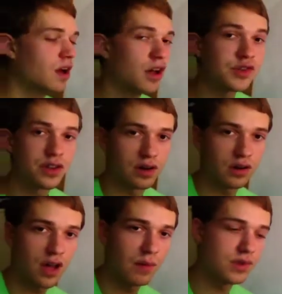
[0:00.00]
causing your
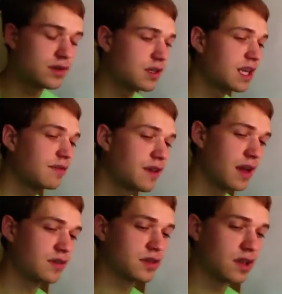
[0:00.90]
compass to
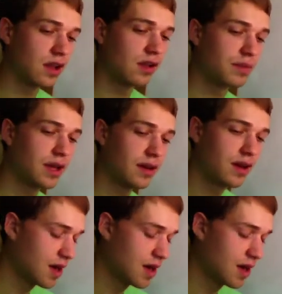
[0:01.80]
deviate just a little bit.